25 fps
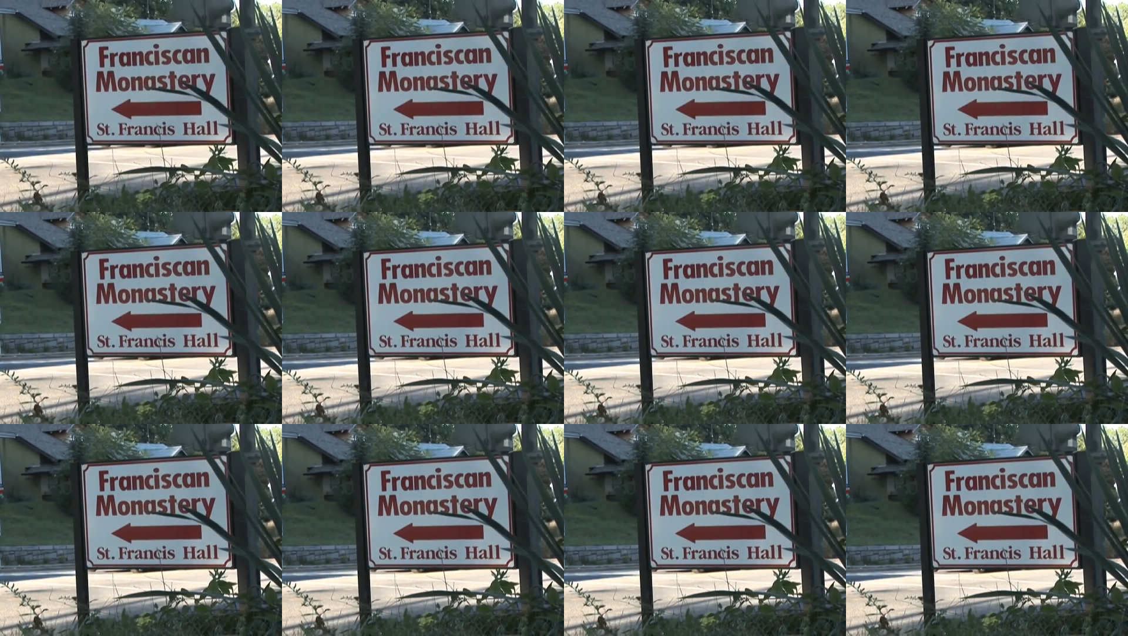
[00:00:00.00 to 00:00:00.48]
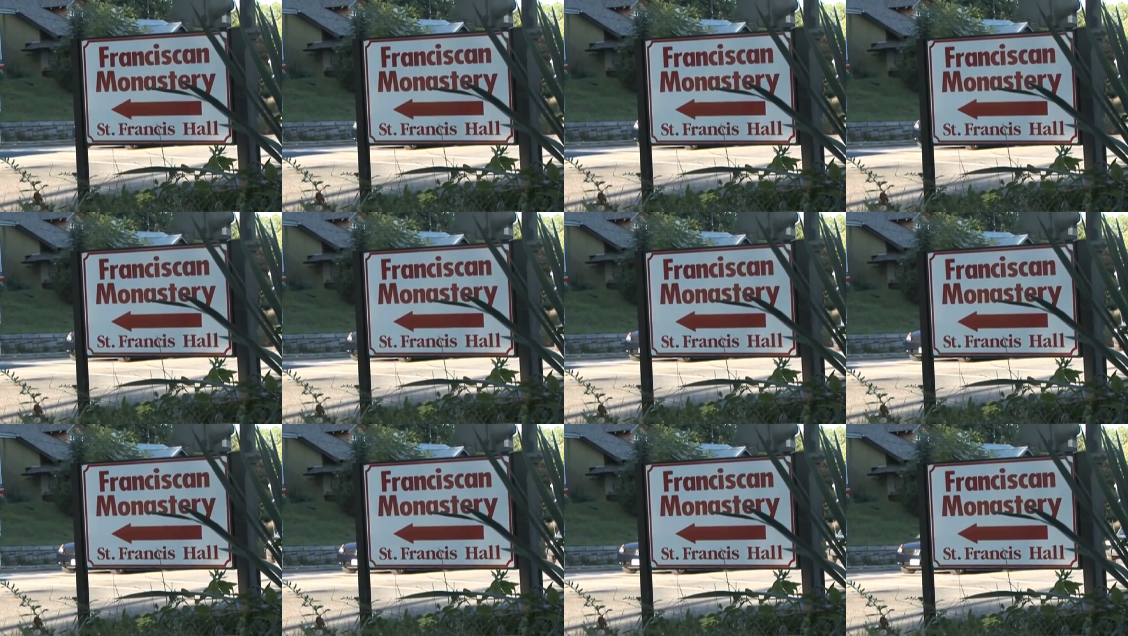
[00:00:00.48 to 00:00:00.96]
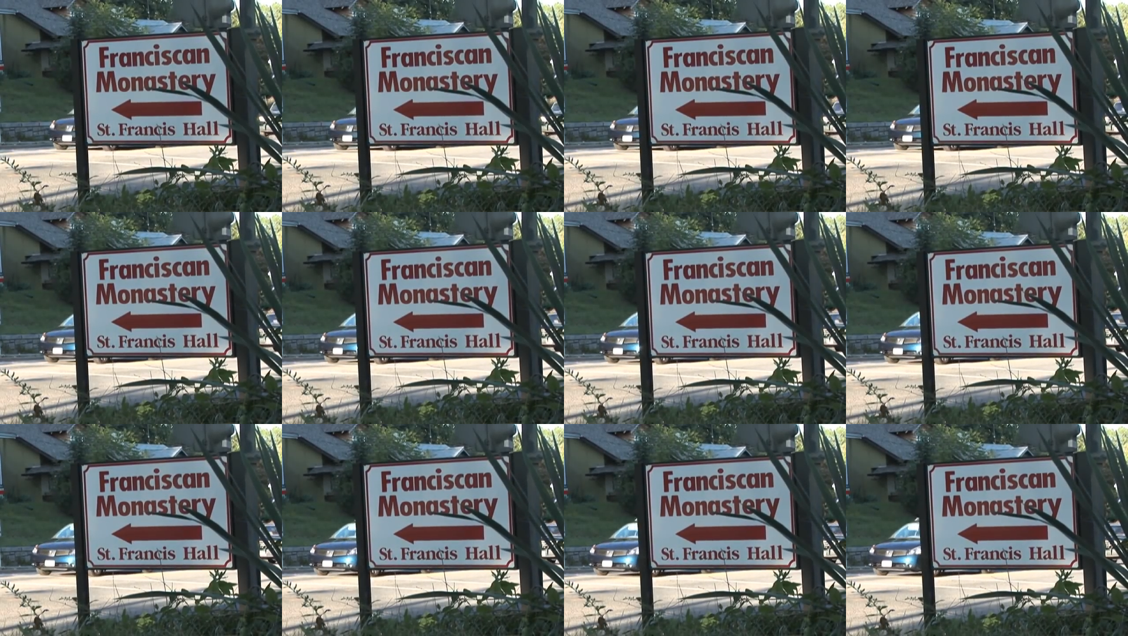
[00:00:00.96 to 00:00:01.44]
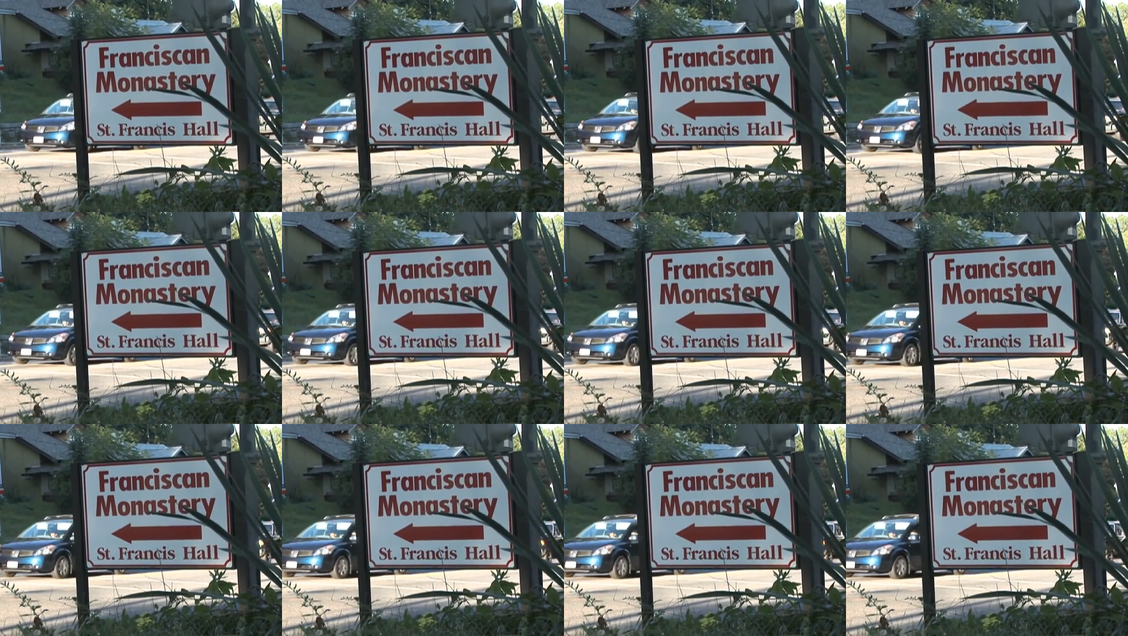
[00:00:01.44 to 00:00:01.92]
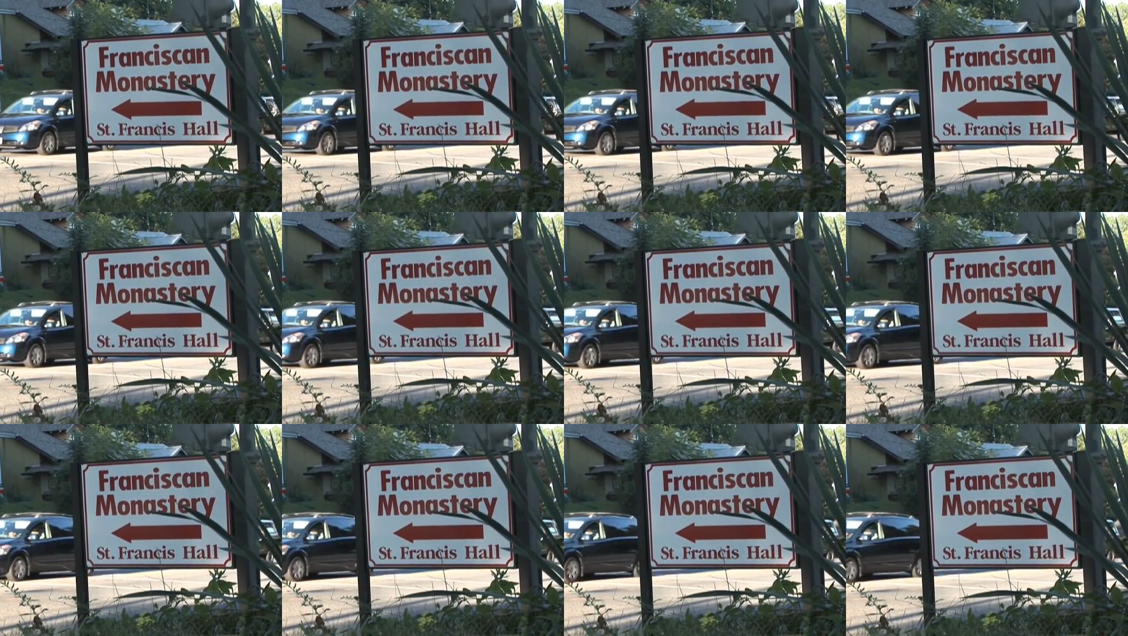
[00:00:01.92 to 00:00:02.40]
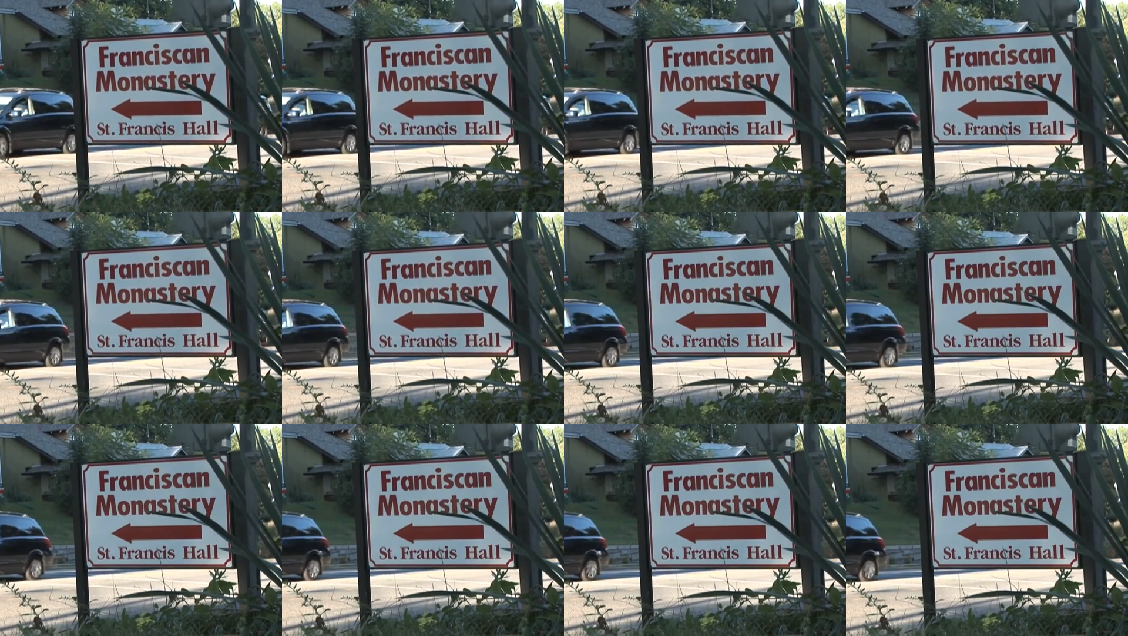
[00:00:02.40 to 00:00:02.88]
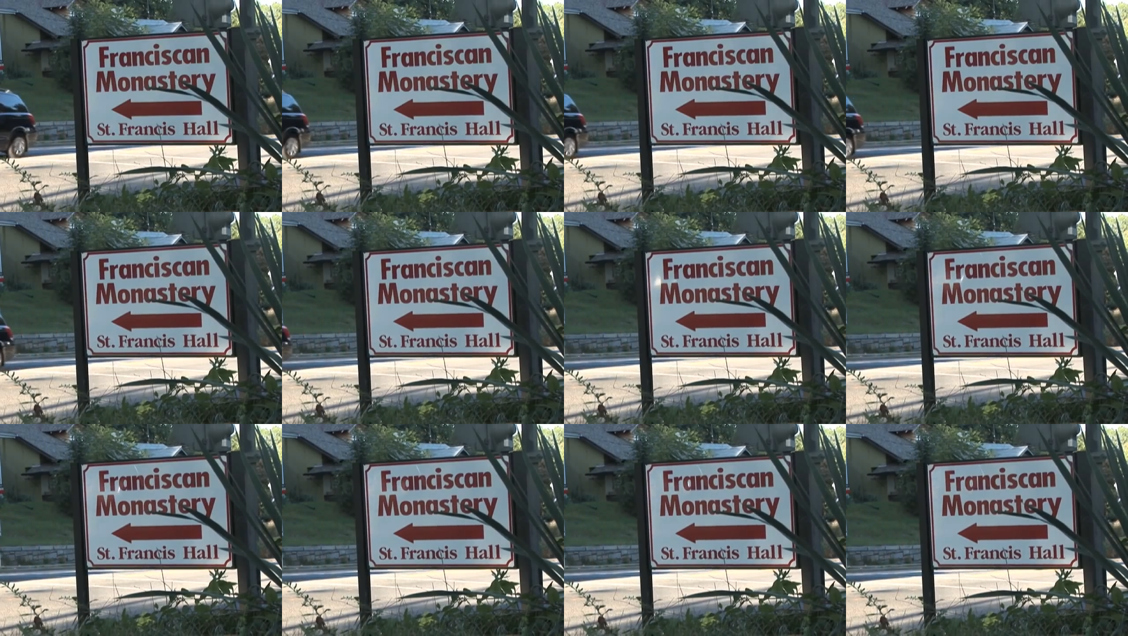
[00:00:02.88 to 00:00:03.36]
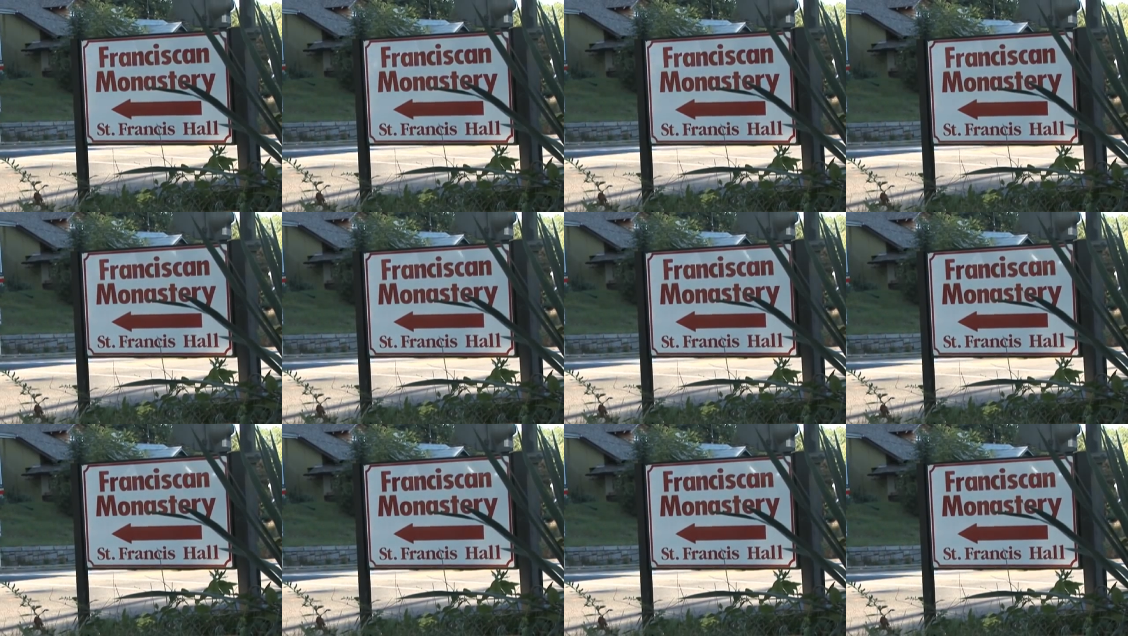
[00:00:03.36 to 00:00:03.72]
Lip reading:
[unreadable: no face in view]